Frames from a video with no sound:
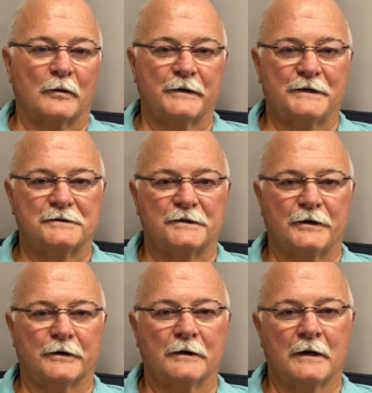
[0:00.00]
each
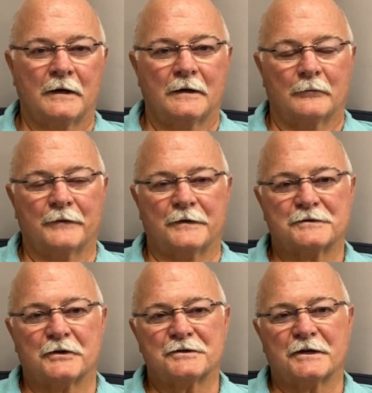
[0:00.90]
year with the
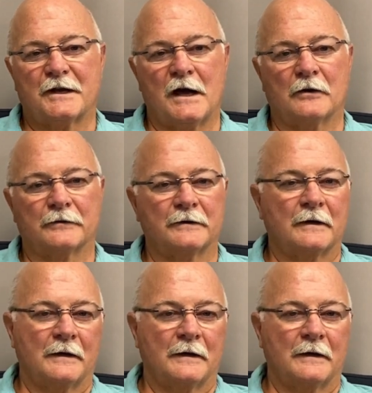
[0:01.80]
church accountant,